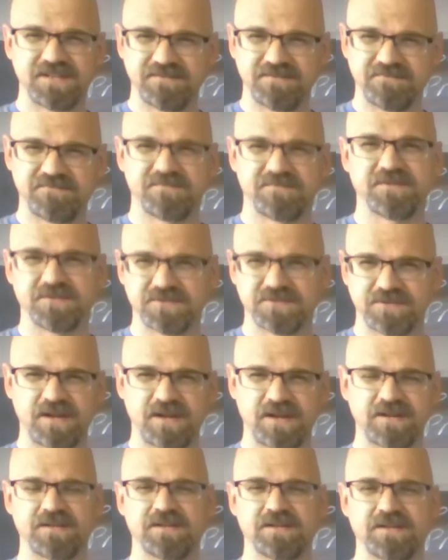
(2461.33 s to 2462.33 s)

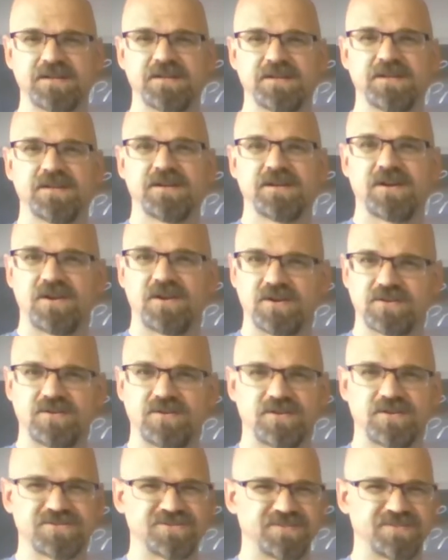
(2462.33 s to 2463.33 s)
infiltrated our
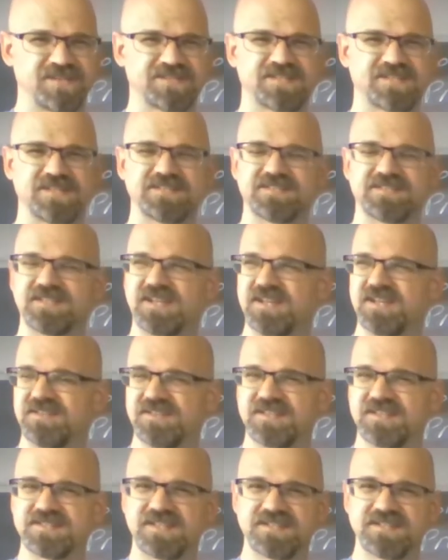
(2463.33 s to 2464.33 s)
culture. This is
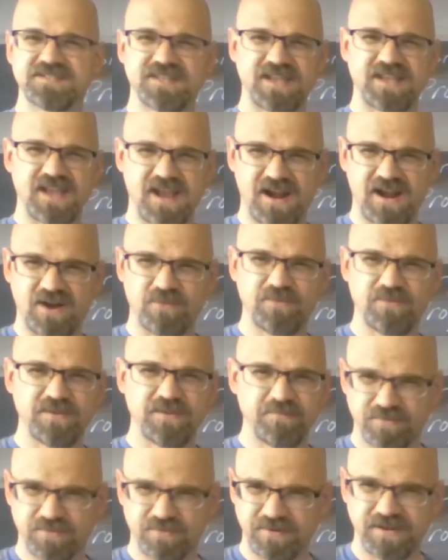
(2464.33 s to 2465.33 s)
the air we
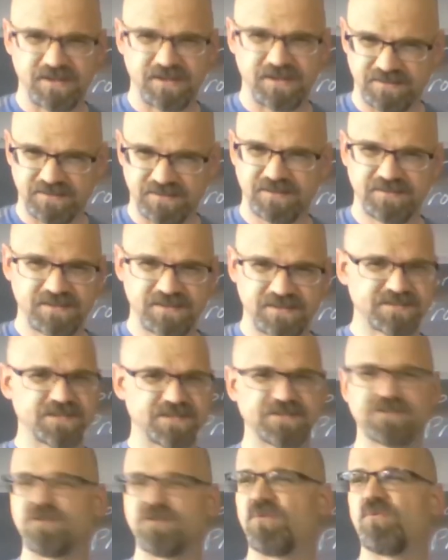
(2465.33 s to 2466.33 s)
breathe. This
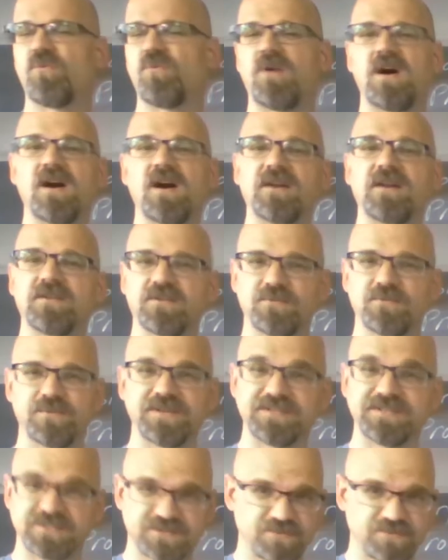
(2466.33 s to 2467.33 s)
is the water
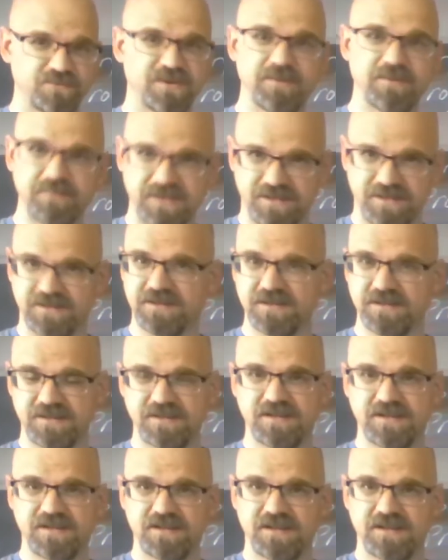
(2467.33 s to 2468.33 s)
we swim in.
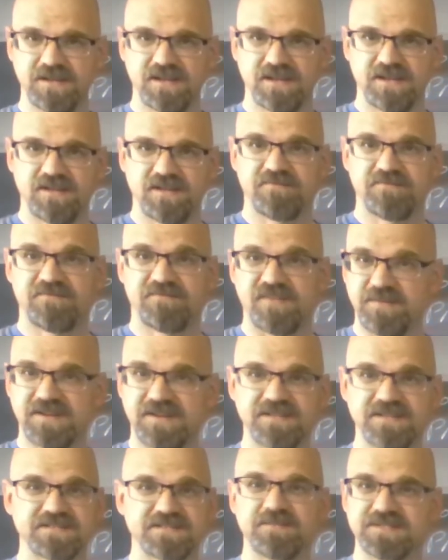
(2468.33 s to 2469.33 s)

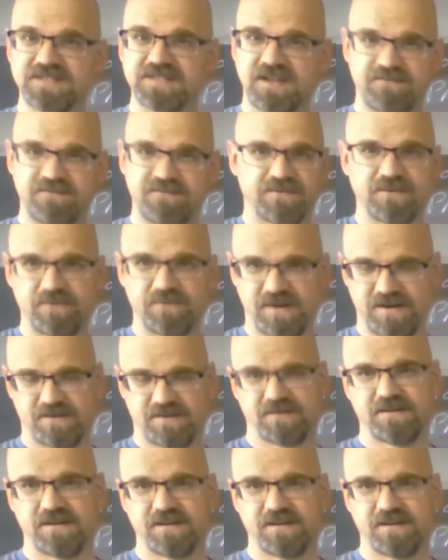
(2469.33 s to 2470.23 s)
Feminism is everywhere,